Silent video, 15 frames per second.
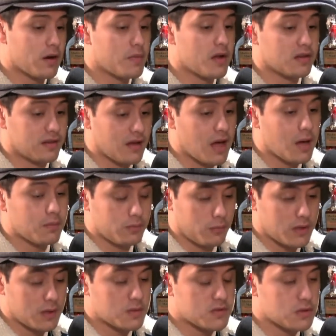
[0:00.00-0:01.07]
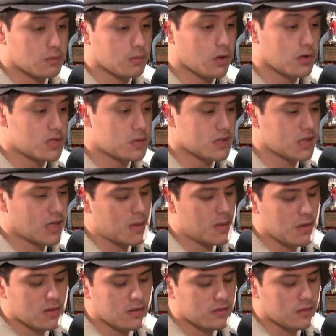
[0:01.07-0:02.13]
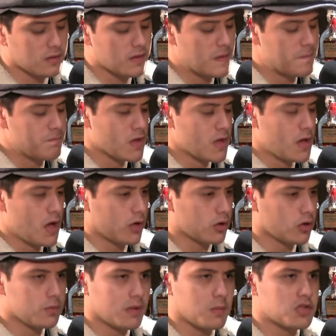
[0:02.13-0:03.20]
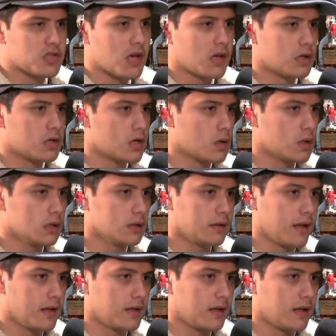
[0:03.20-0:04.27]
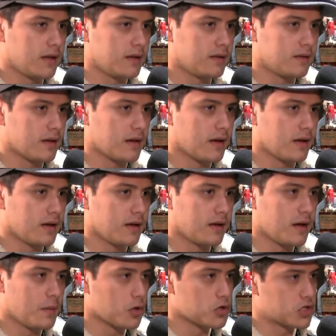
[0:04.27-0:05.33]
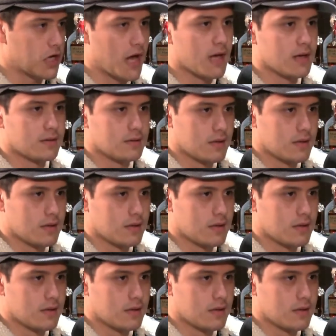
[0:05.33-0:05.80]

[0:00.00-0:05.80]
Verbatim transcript: But at the time when he was doing merch, he was like, "Hey man, there's a, a group named Shenandoah that needs uh, a merch guy.